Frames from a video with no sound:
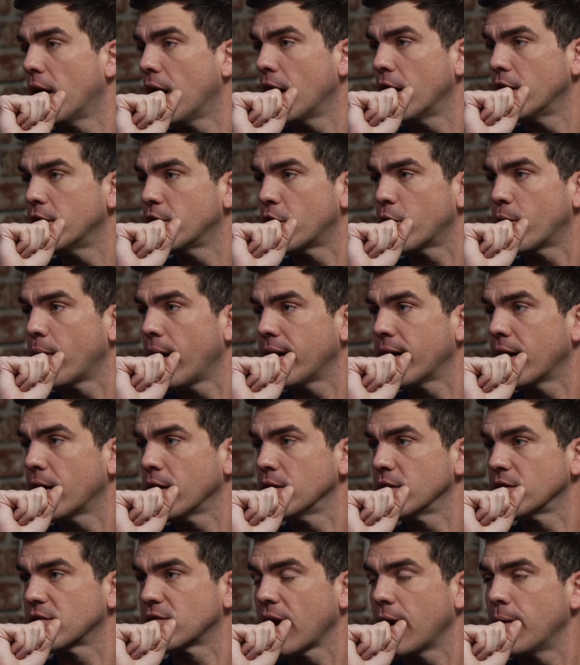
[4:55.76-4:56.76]
the under right now
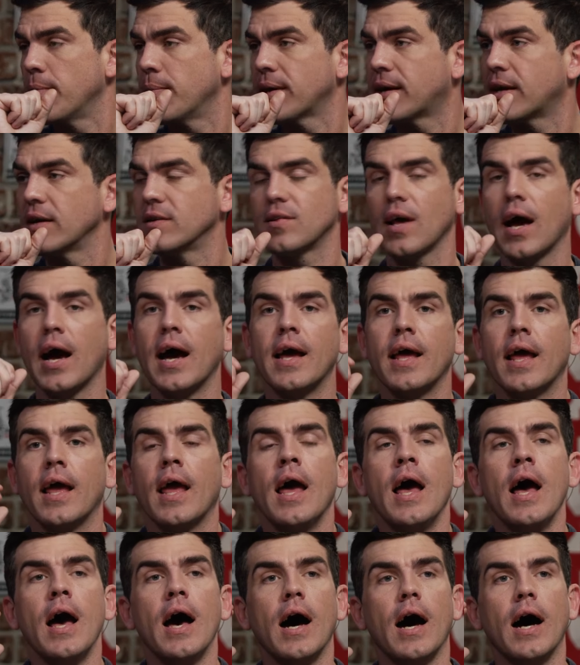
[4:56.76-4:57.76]
in this game because I,
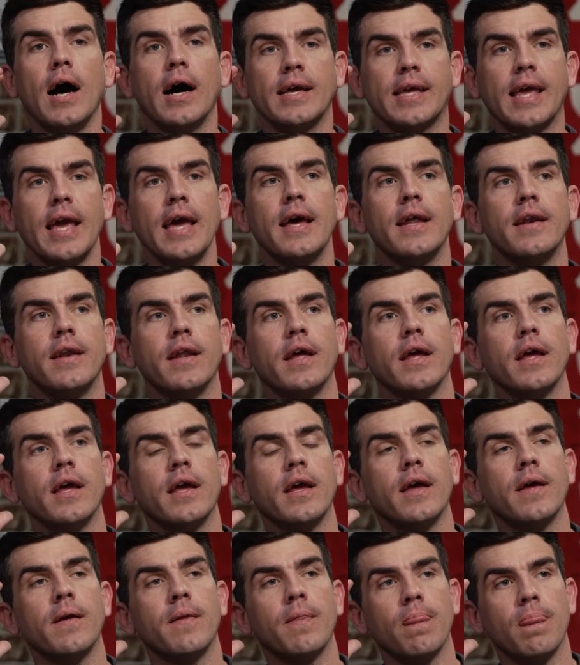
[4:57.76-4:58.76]
again,
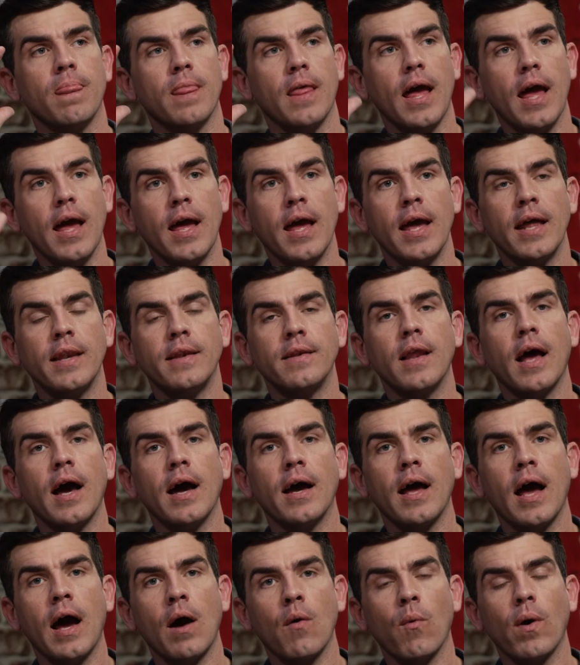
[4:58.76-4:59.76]
and
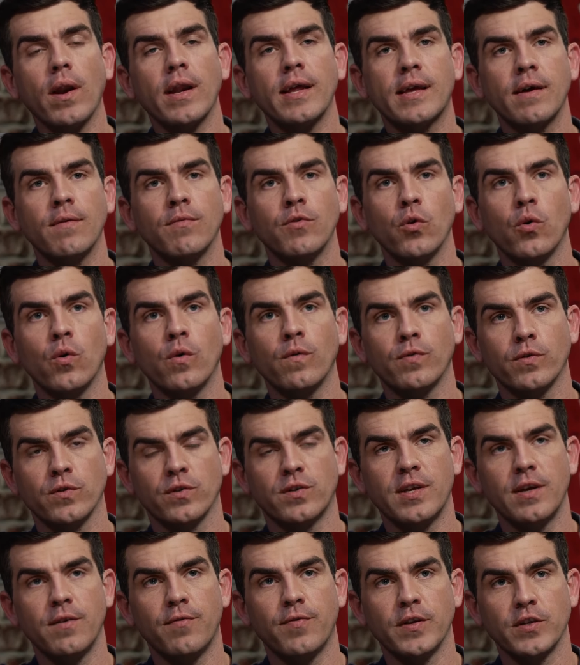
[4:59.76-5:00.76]
I, I want to give
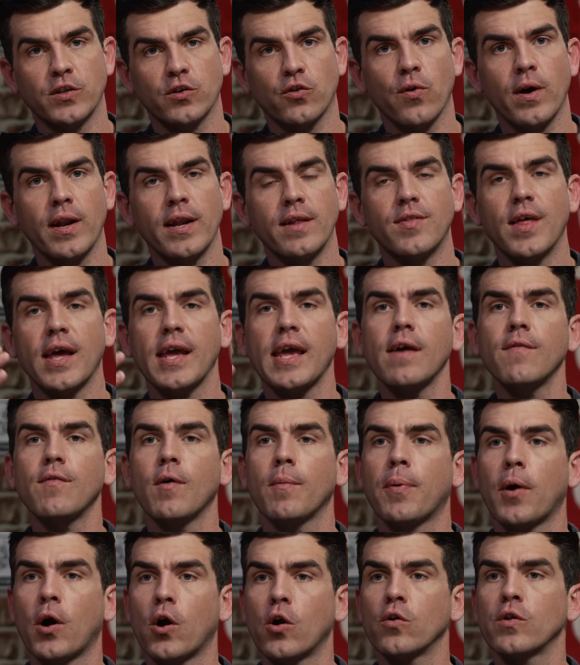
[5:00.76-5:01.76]
Louisville's defense credit. They gave
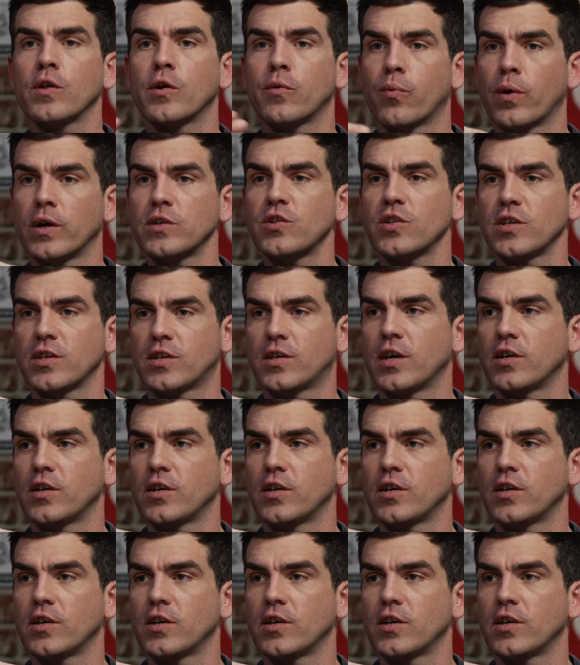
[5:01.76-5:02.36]
up an early rushing